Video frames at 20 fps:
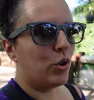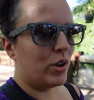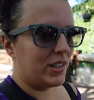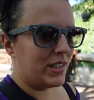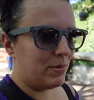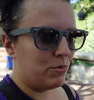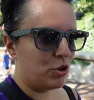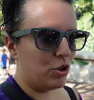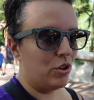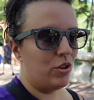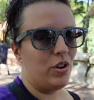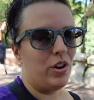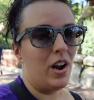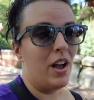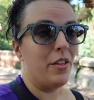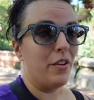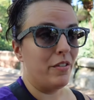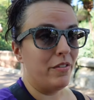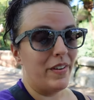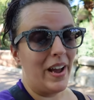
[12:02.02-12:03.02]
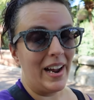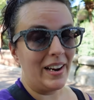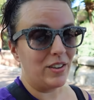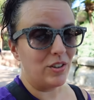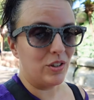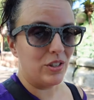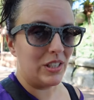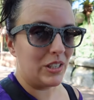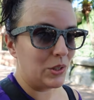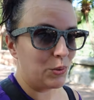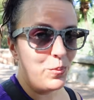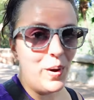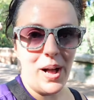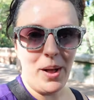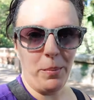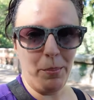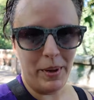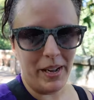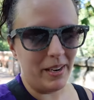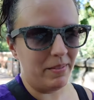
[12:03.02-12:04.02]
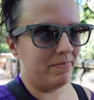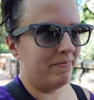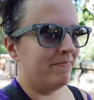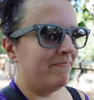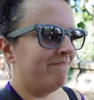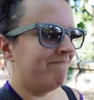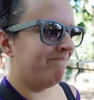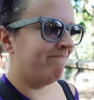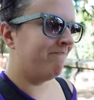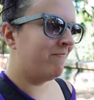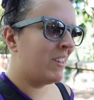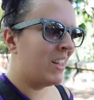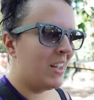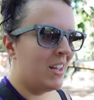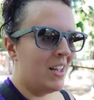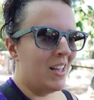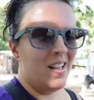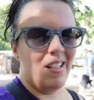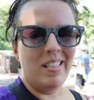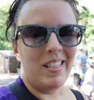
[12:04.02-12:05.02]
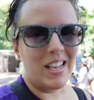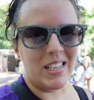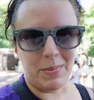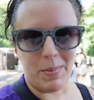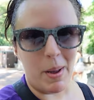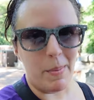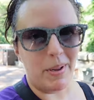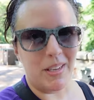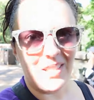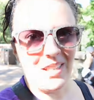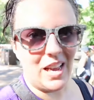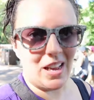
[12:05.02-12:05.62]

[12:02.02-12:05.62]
course, I'm sure there are other factors as well, but that's my best